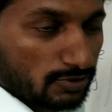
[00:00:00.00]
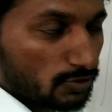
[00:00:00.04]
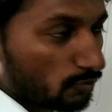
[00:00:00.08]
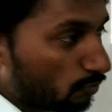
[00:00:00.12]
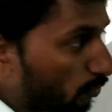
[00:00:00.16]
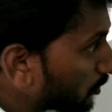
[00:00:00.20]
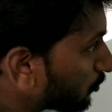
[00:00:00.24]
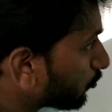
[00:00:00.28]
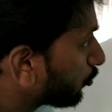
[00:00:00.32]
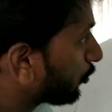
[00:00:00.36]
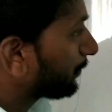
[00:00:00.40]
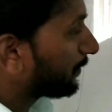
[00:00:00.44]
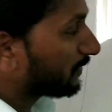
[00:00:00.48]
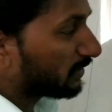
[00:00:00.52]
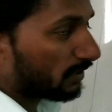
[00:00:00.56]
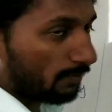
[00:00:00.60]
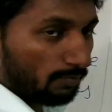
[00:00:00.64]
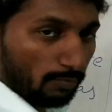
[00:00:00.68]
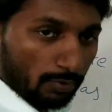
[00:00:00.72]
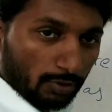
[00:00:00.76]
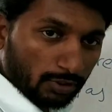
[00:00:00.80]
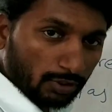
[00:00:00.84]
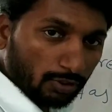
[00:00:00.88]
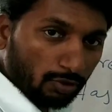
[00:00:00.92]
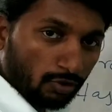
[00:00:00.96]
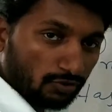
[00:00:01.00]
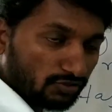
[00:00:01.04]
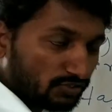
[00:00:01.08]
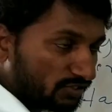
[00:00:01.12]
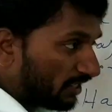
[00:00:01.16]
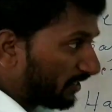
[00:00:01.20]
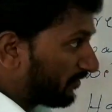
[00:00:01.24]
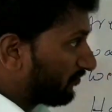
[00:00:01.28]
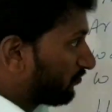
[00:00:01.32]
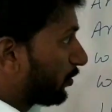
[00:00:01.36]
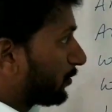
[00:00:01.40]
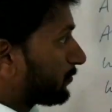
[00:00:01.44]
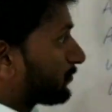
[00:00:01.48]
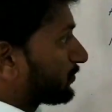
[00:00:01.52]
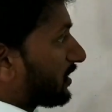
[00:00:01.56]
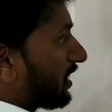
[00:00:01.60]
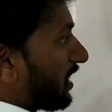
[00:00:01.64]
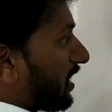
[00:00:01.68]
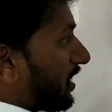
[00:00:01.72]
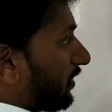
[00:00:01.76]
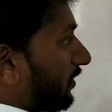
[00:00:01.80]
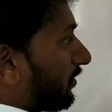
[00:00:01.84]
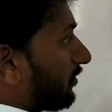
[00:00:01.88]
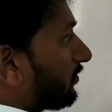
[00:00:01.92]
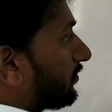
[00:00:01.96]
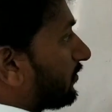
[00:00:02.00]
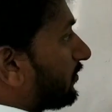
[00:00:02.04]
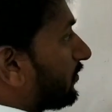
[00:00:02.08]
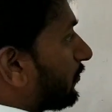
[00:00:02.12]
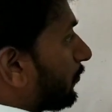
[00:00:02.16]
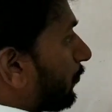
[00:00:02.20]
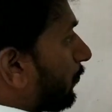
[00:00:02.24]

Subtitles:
also. What could be the modal auxiliary verbs are